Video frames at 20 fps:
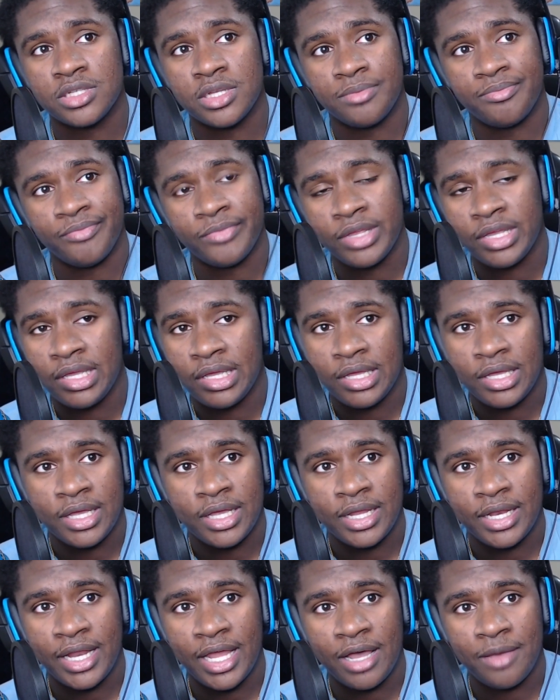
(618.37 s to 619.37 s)
And
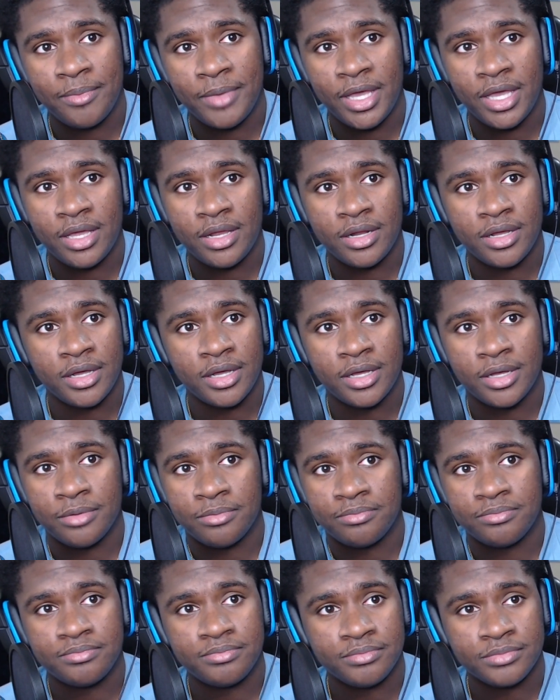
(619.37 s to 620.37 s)
now, man,
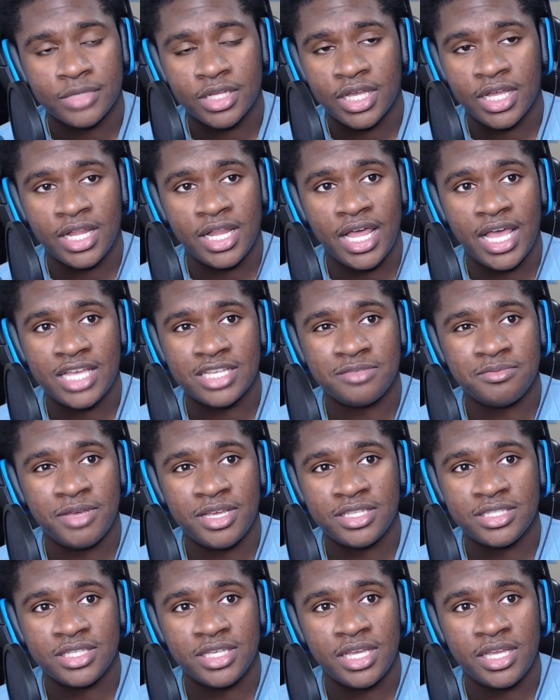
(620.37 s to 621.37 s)

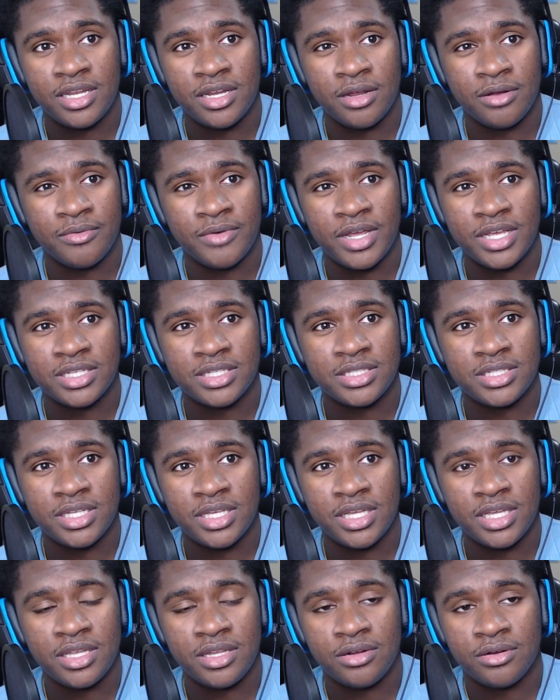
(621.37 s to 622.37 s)
classmates getting
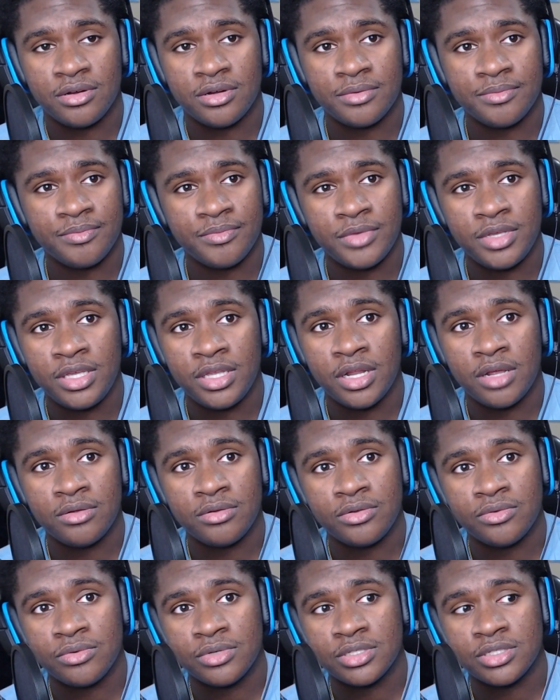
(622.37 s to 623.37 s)
arrested or, you know,
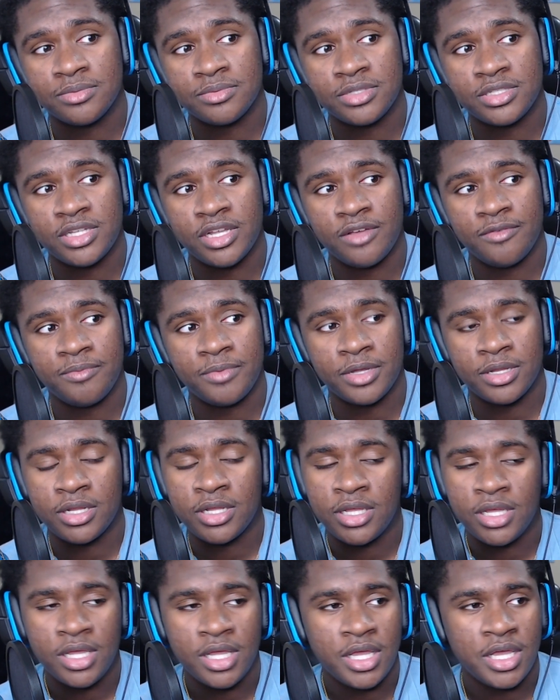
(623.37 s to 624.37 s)
doing some stuff. But
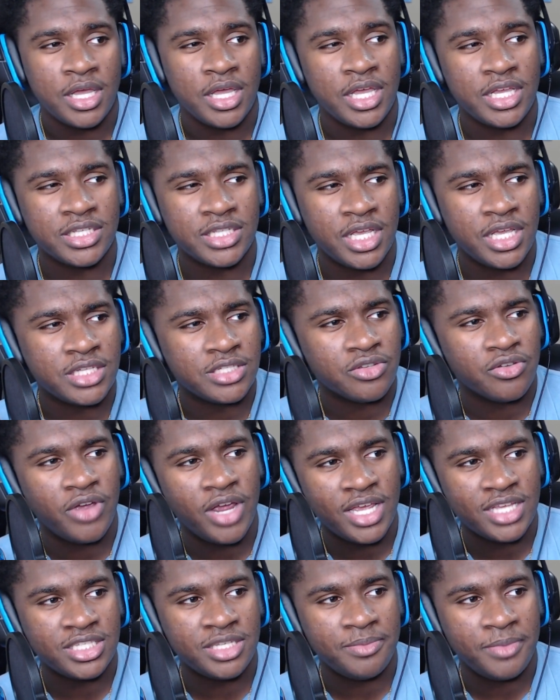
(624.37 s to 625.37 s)
it's
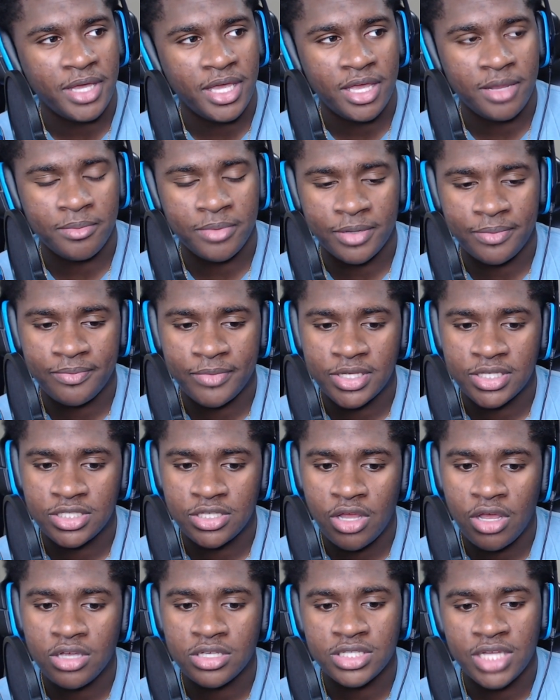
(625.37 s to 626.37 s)
crazy, man. But
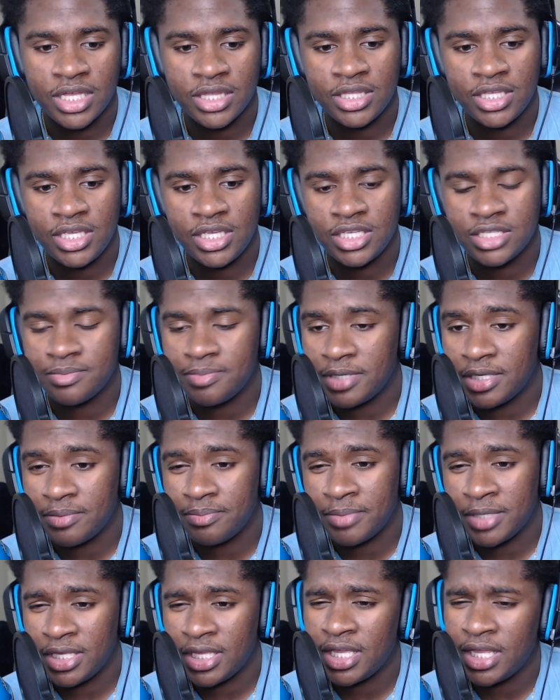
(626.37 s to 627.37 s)
songs like these
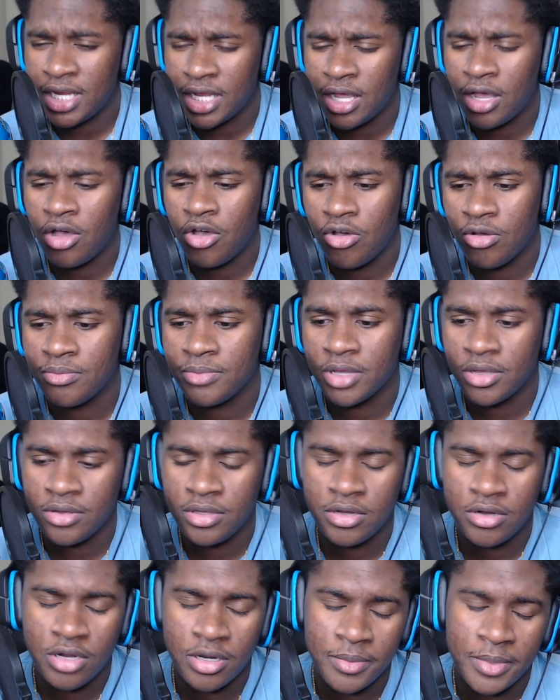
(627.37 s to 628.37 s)
be hitting home, though.
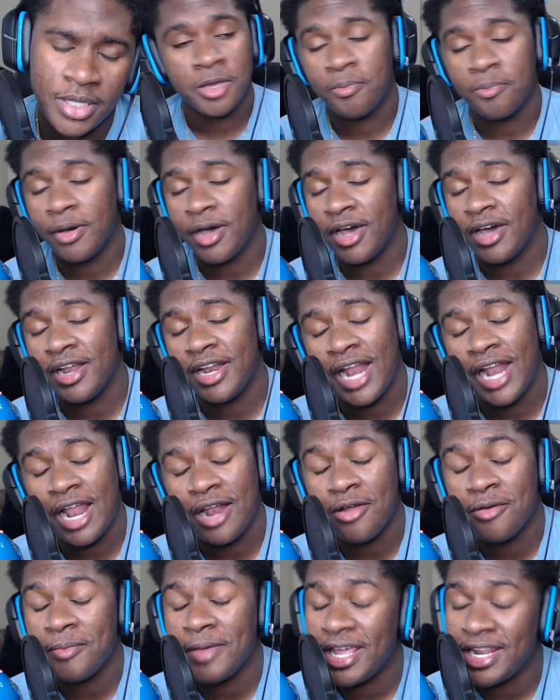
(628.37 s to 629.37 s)
You know what I mean? But other than that,
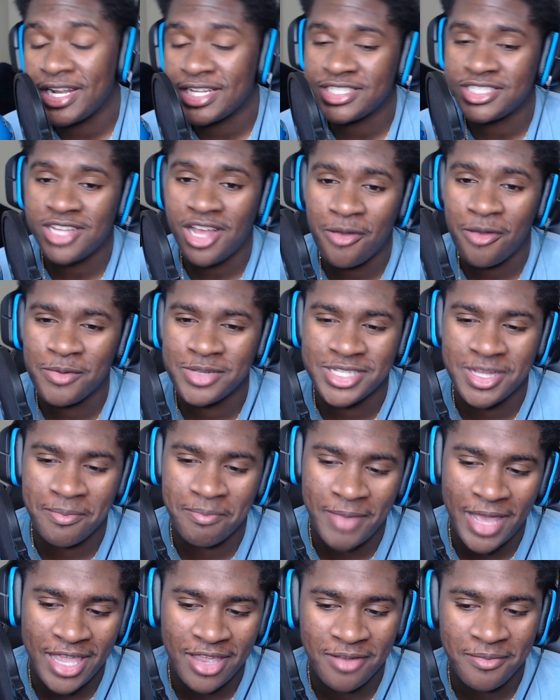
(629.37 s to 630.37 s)
though, man, this song was a
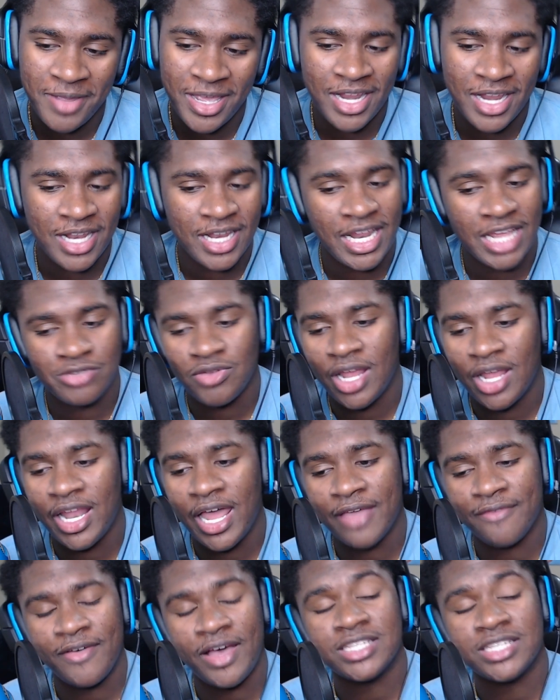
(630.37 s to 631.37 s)
banger, man. That's why I
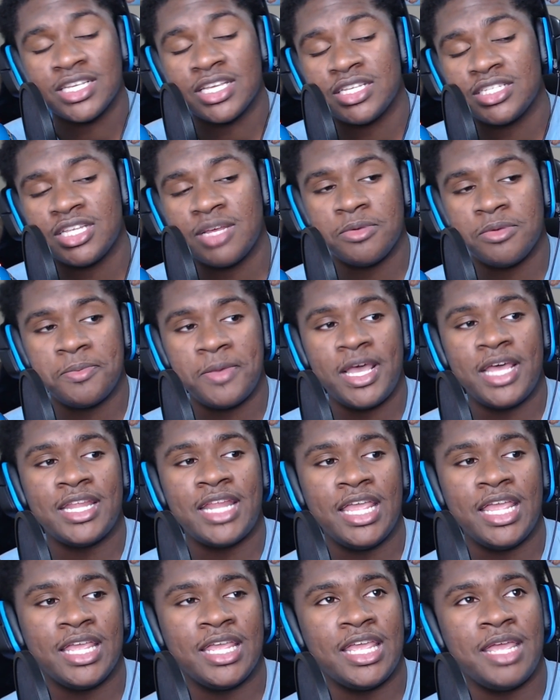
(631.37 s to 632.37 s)
like Five Seconds of Summer, man.
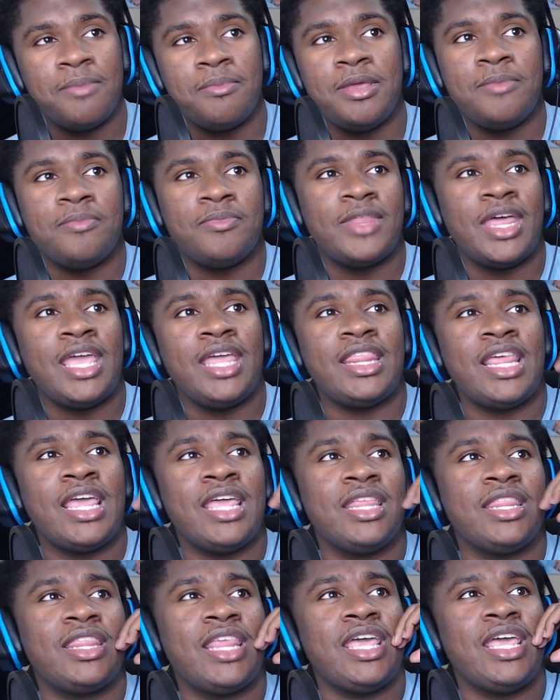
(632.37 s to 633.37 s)
They give me,
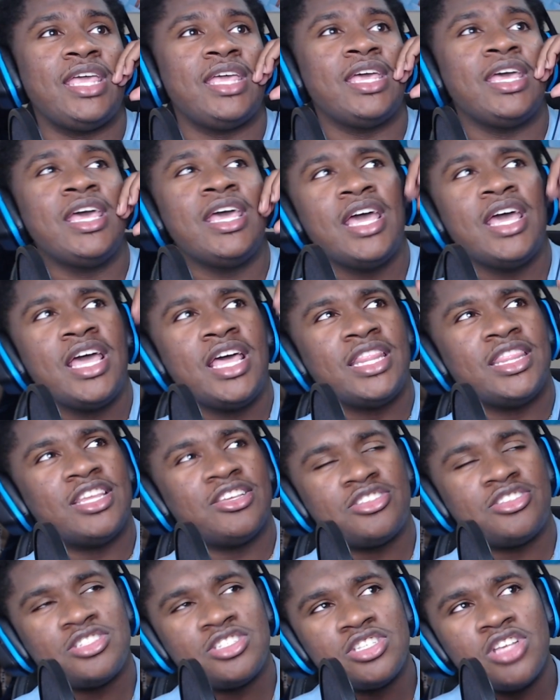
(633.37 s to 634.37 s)
they, the
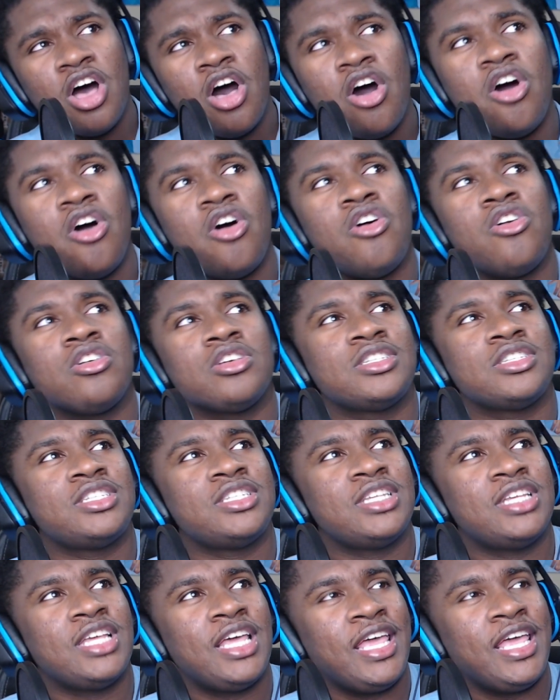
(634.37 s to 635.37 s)
songs
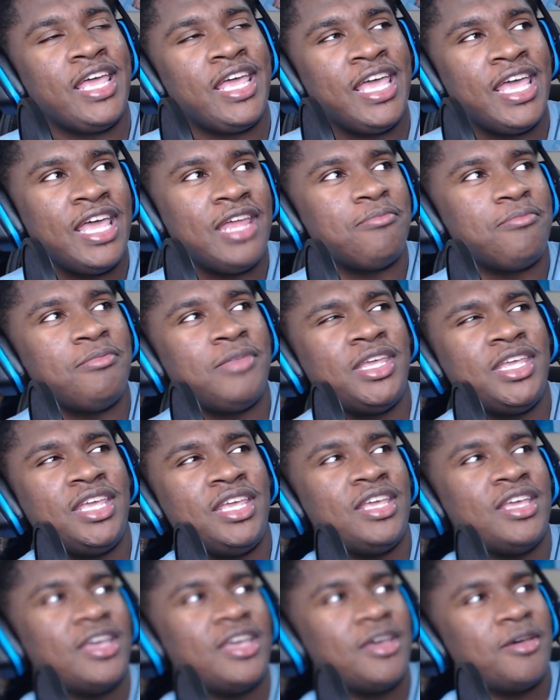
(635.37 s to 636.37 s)
hit
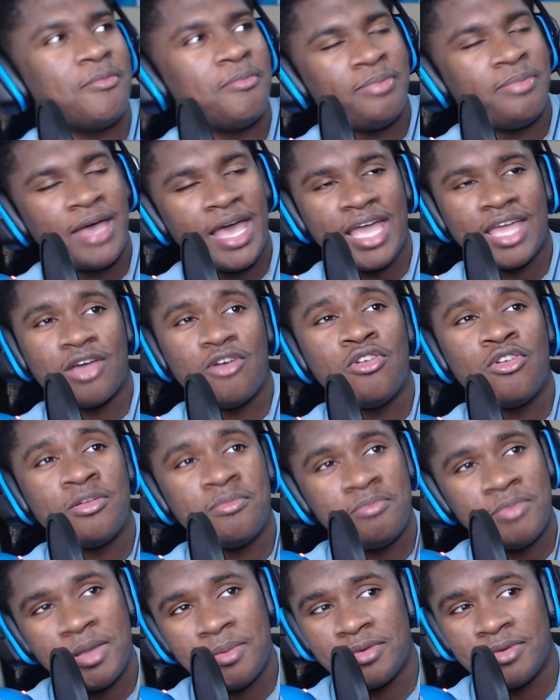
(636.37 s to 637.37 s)
me back on
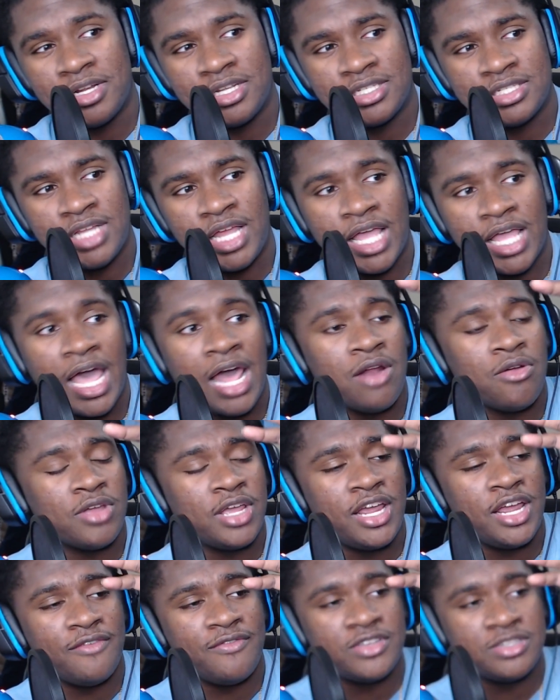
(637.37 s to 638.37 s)
memories. Like, I don't
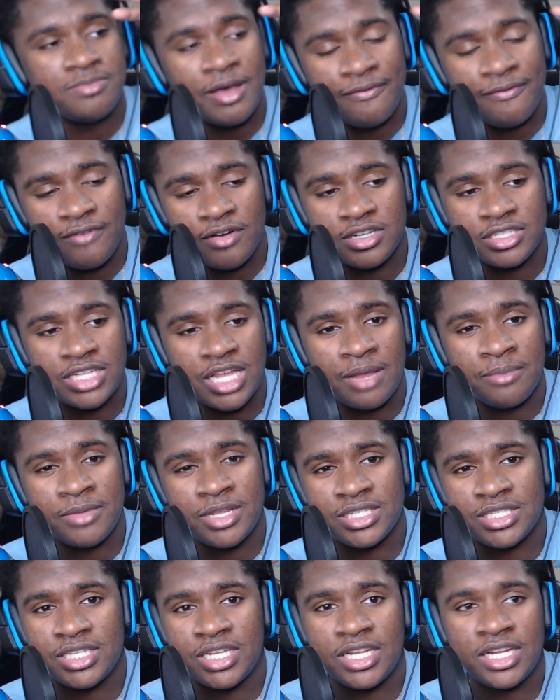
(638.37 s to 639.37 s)
care if it's my first time
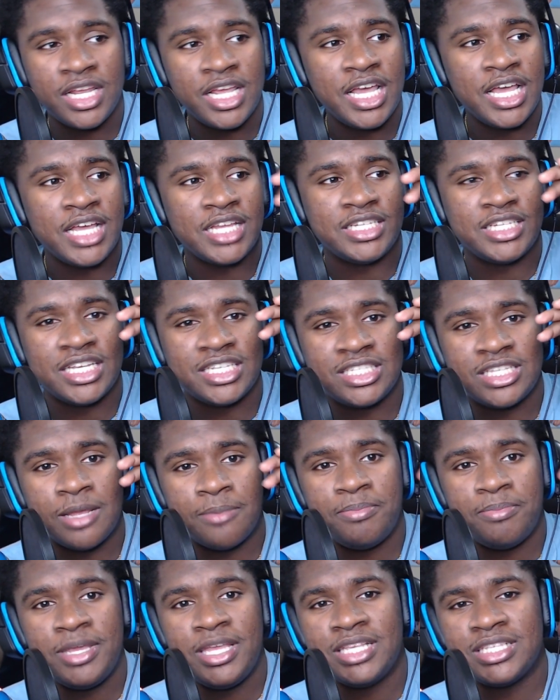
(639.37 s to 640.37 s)
listening, just the
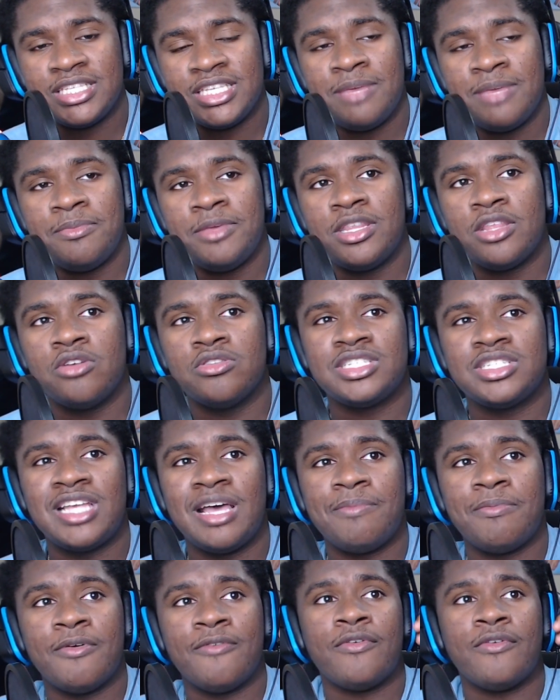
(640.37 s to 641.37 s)
beats give me those
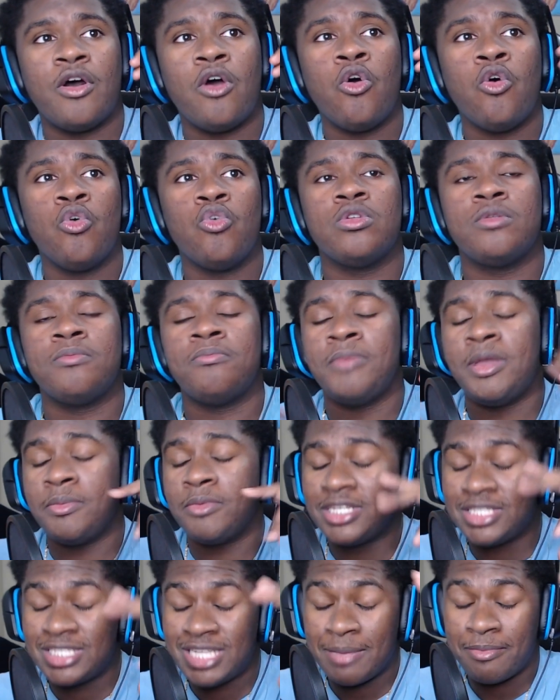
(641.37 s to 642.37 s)
type of old
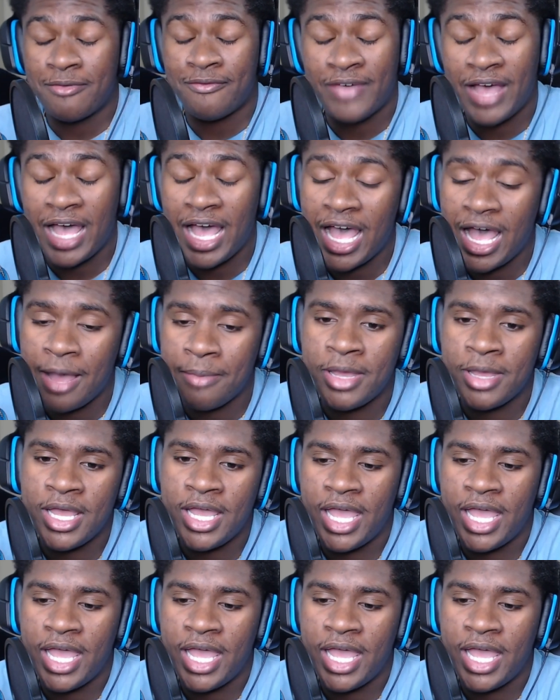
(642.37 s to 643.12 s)
memories type of vibe.